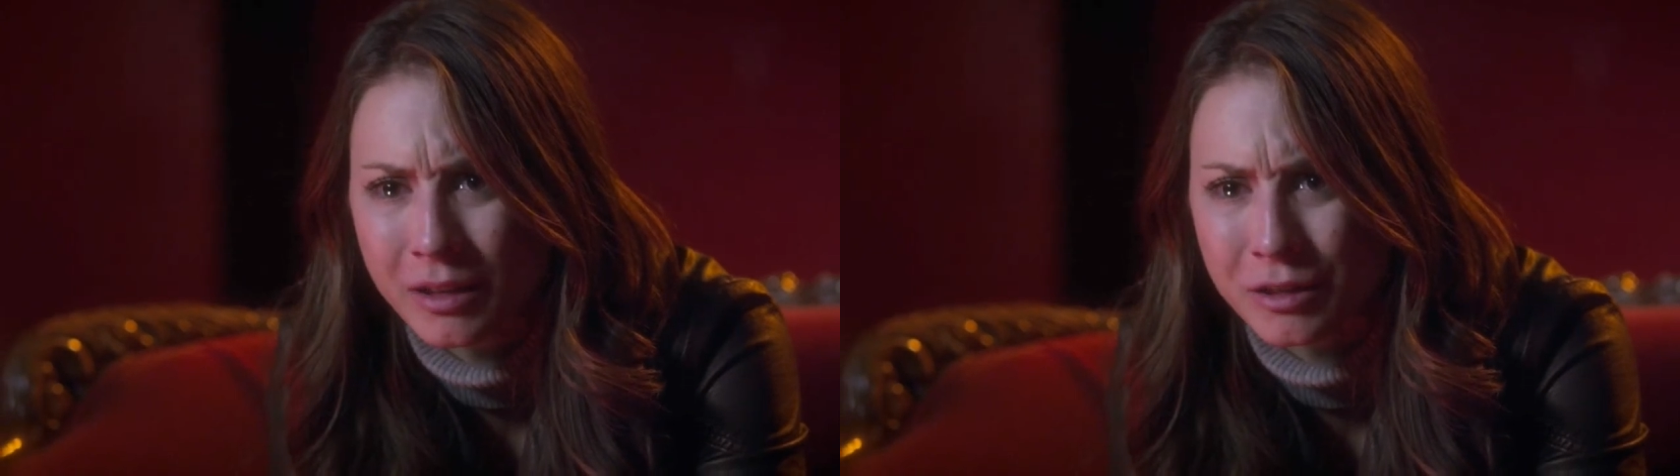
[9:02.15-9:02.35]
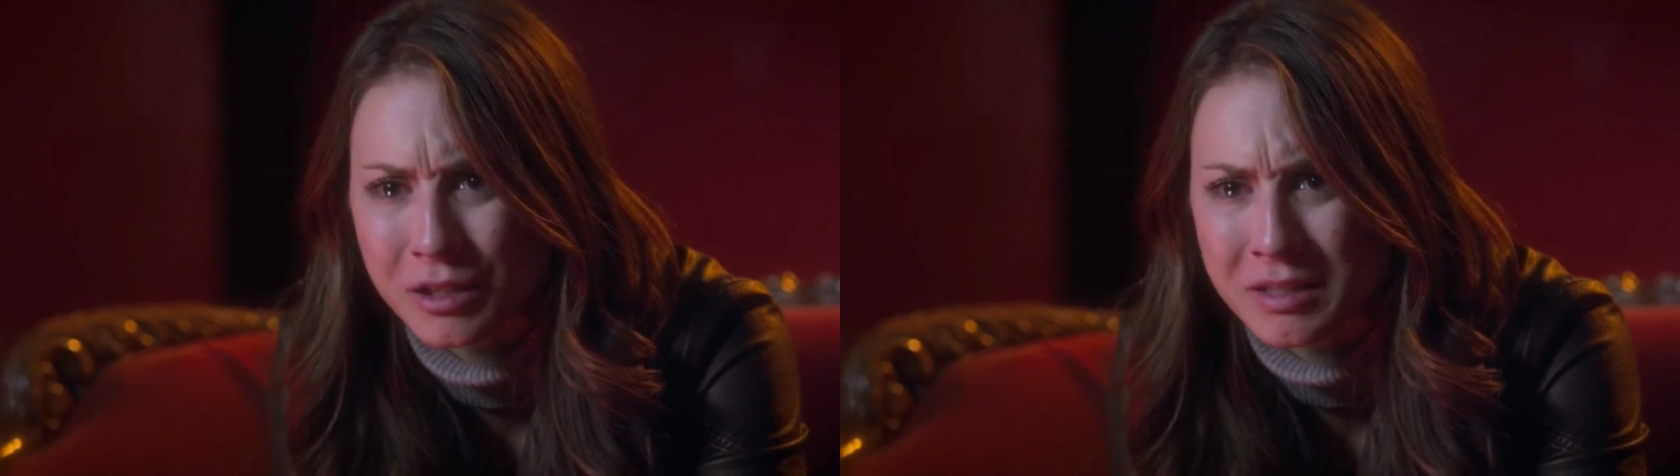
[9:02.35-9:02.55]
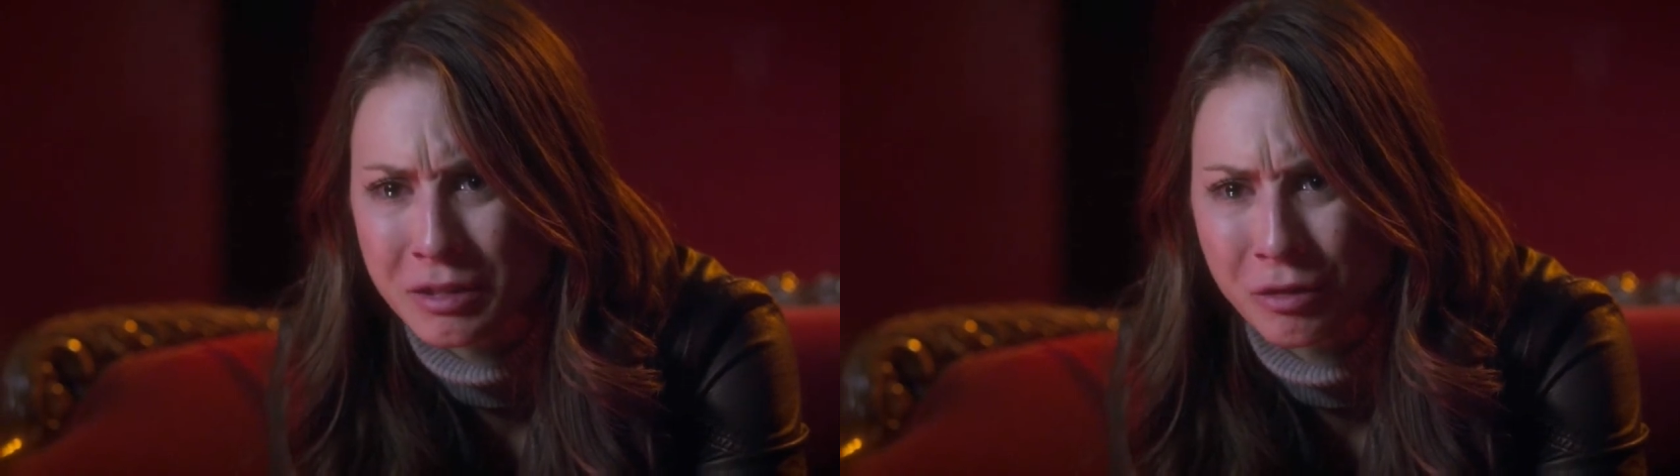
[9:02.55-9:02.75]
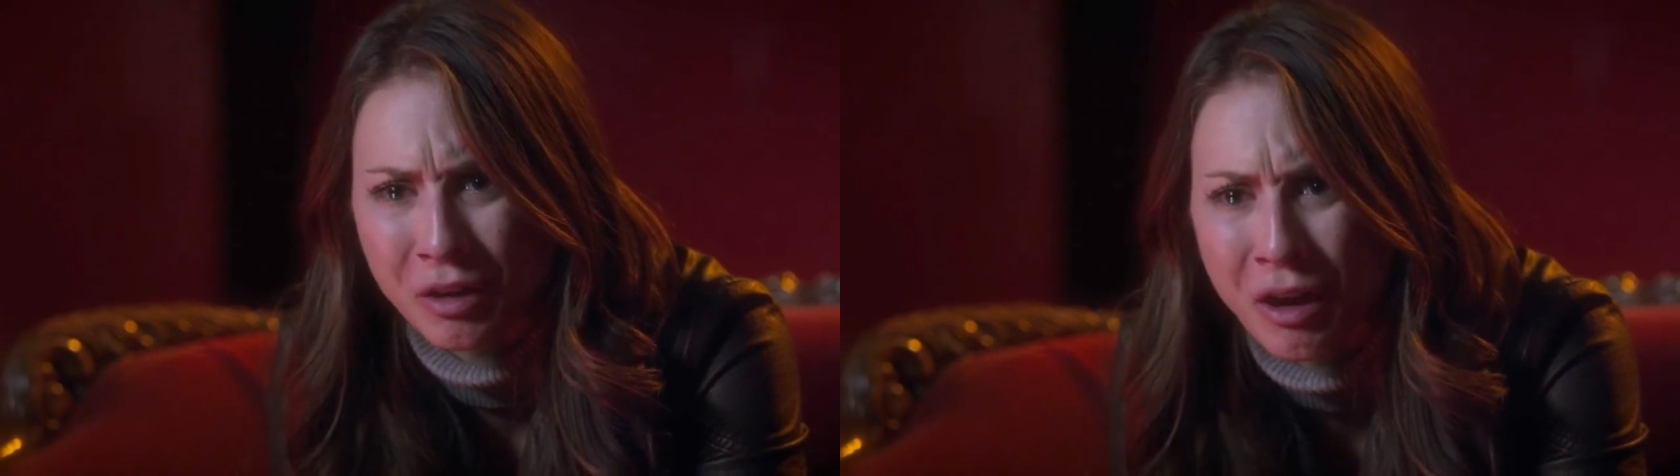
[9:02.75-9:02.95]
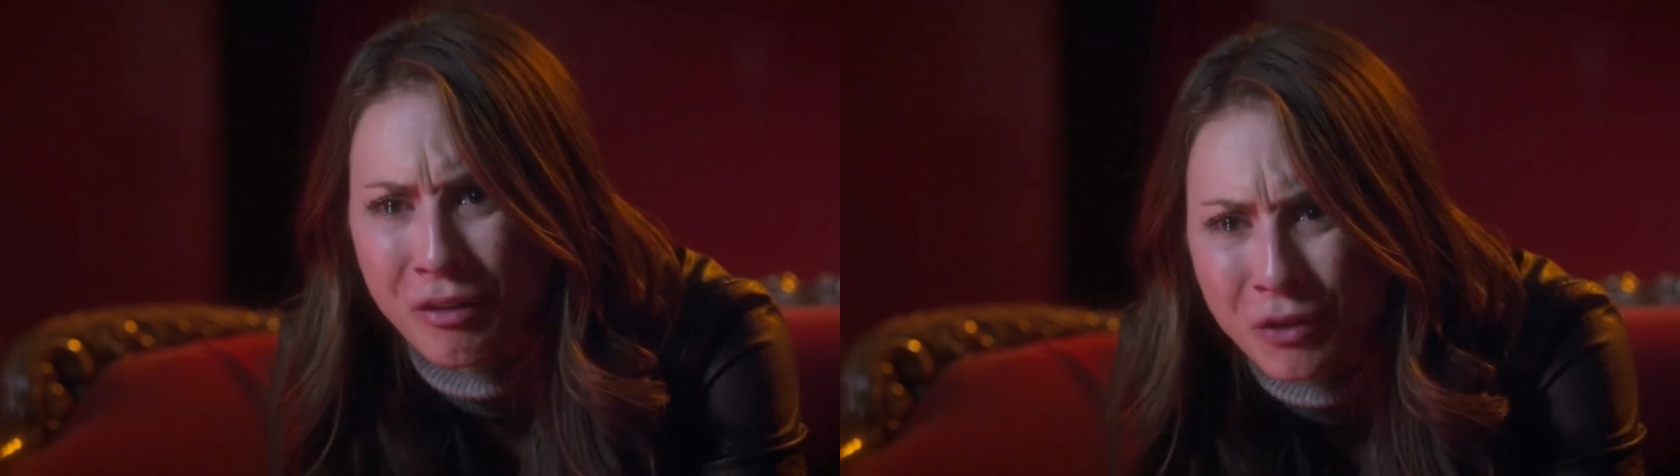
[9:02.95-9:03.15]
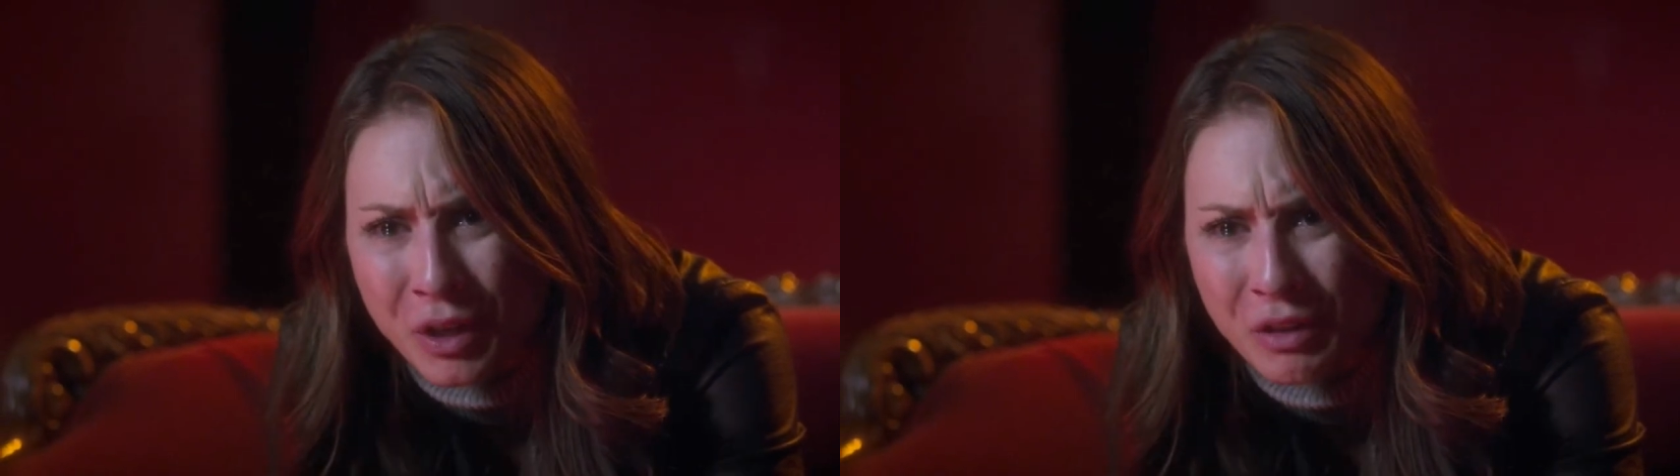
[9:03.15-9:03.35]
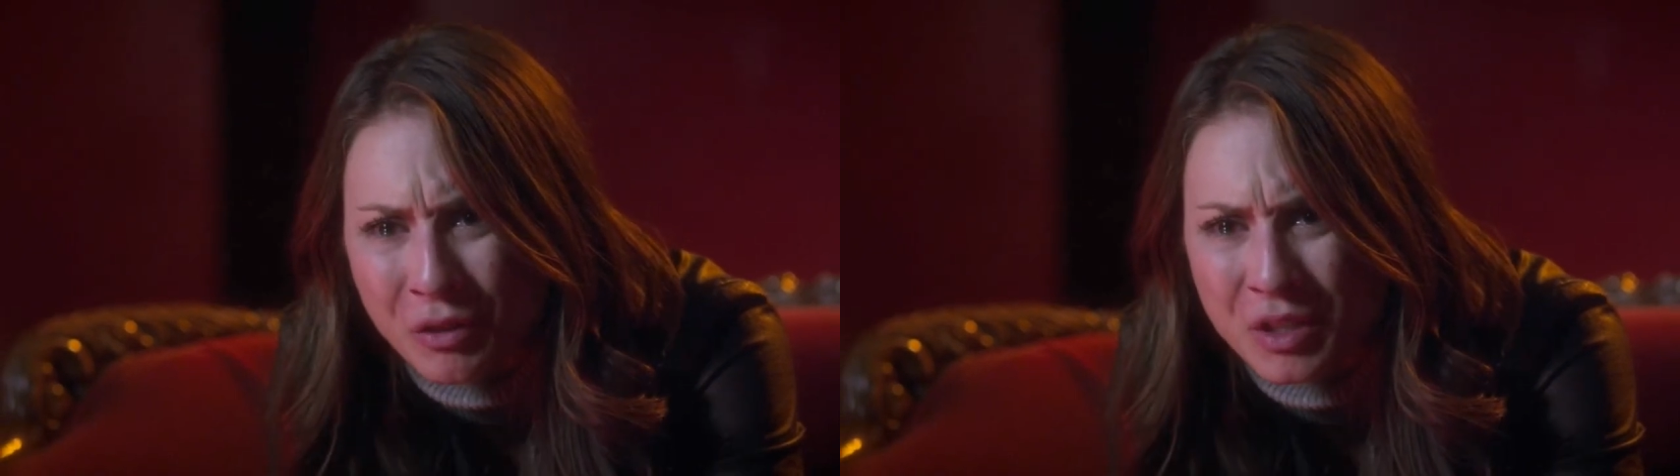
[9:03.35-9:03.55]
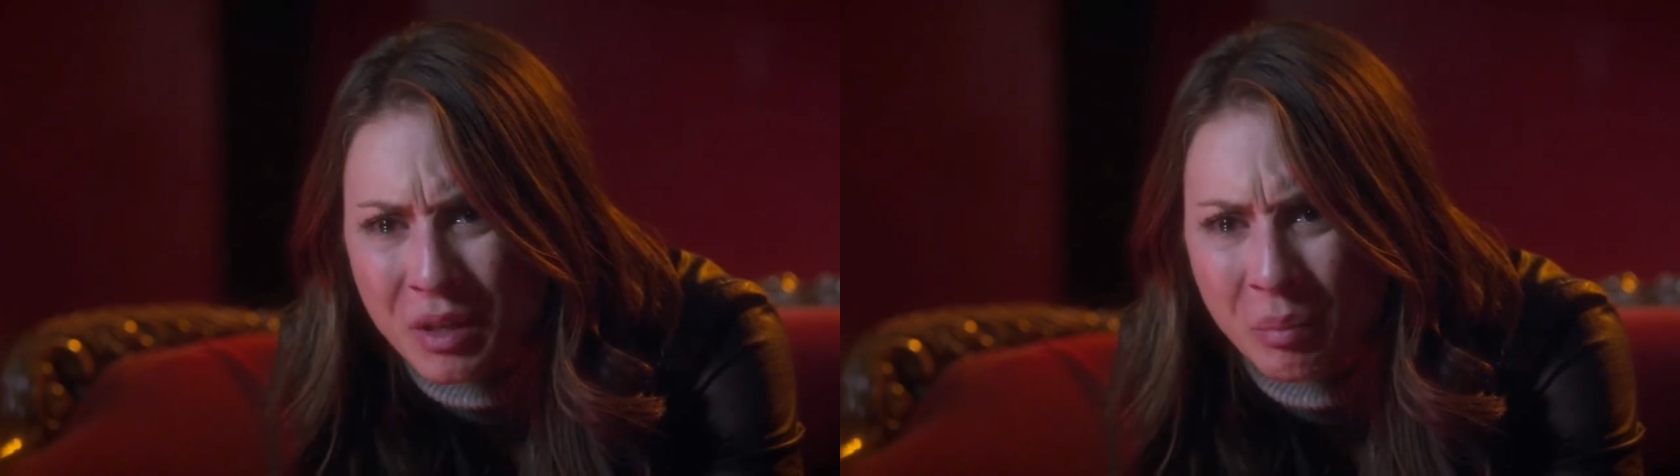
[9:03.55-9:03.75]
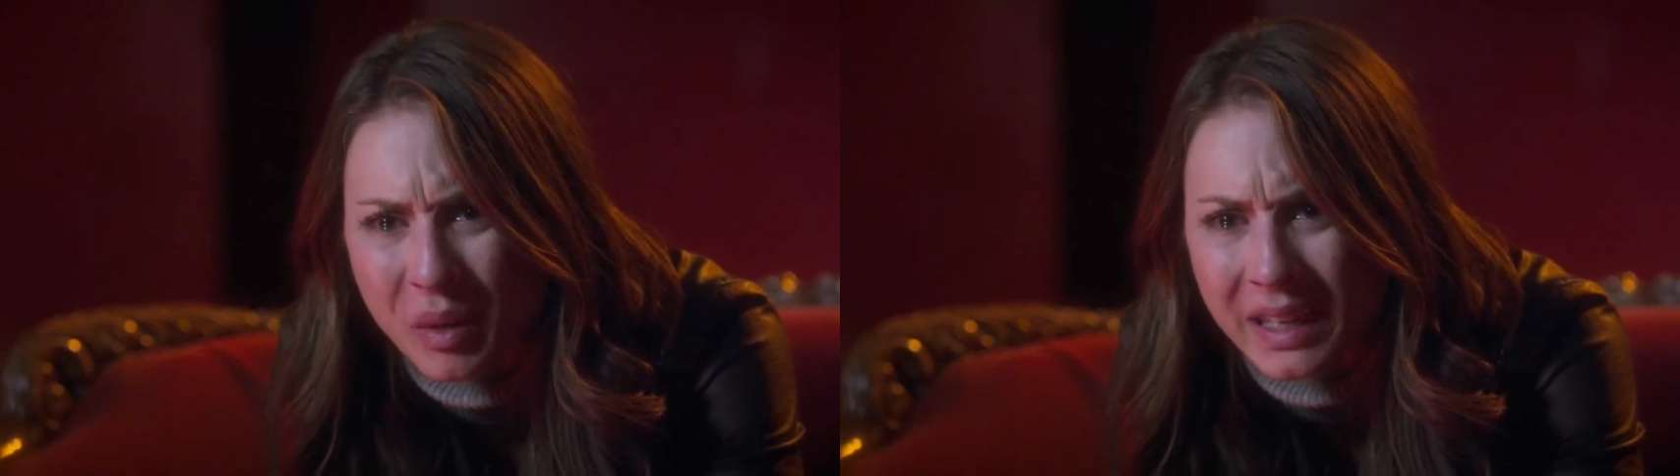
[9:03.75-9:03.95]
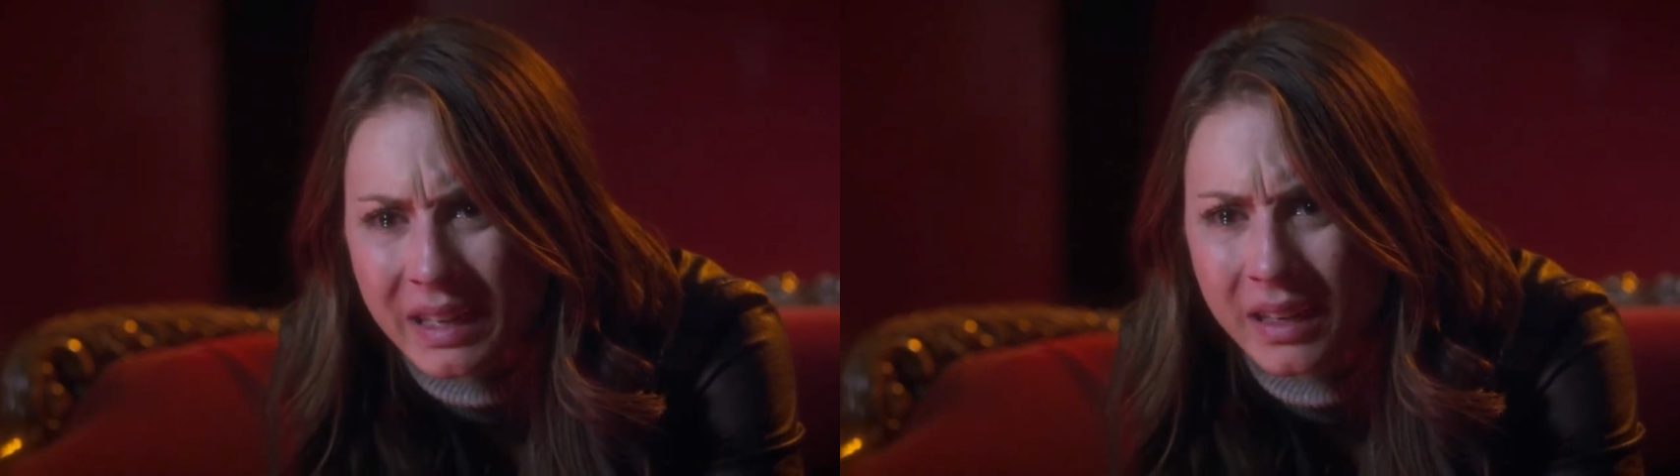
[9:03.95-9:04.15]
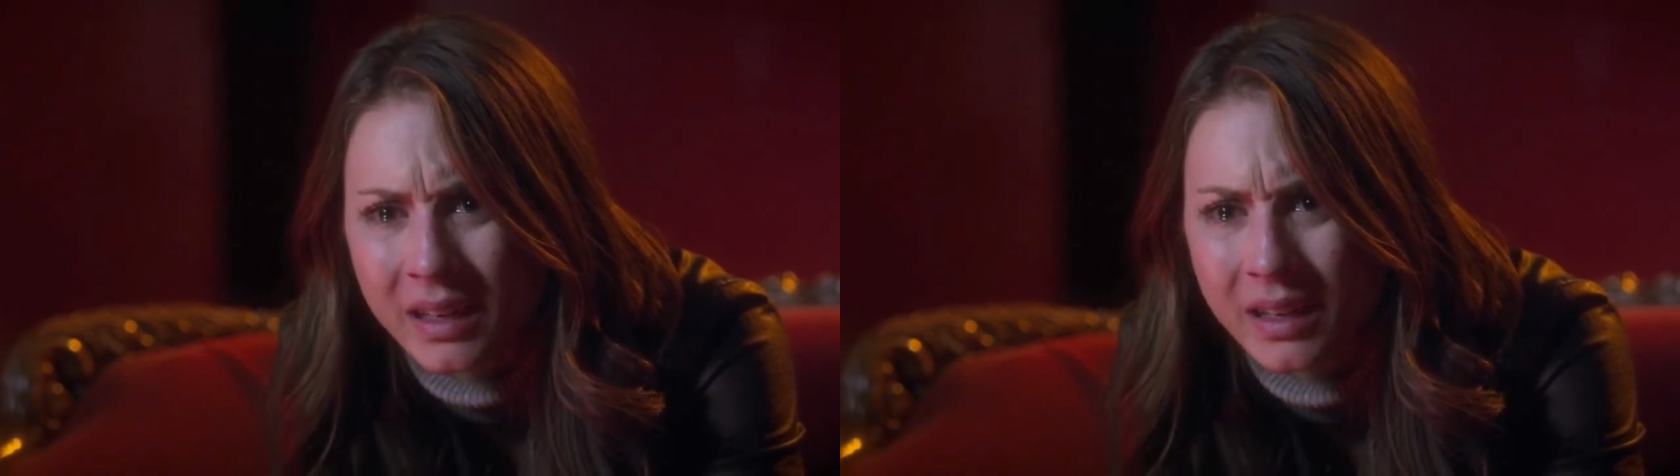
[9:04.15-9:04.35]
still covering for somebody.